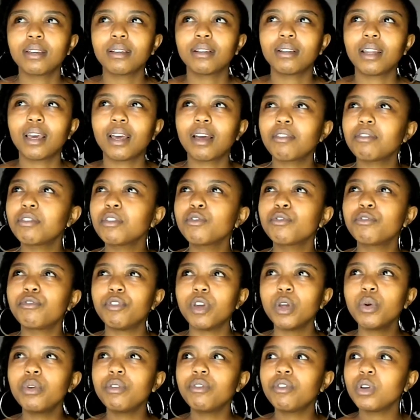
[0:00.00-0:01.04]
Like, I feel
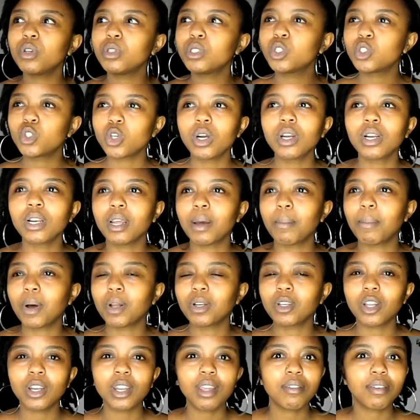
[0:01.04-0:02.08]
very, very strongly about
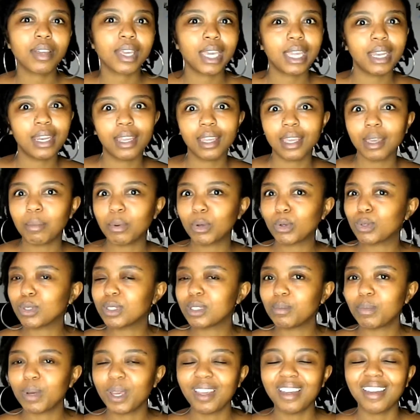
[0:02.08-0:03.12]
not having any chemicals
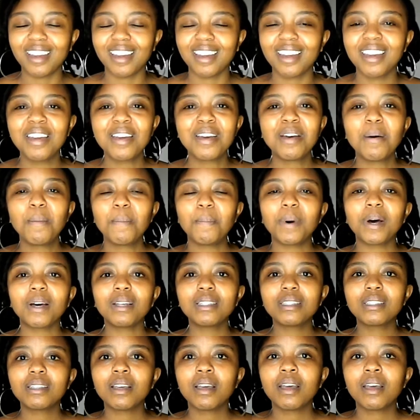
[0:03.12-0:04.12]
in my hair, but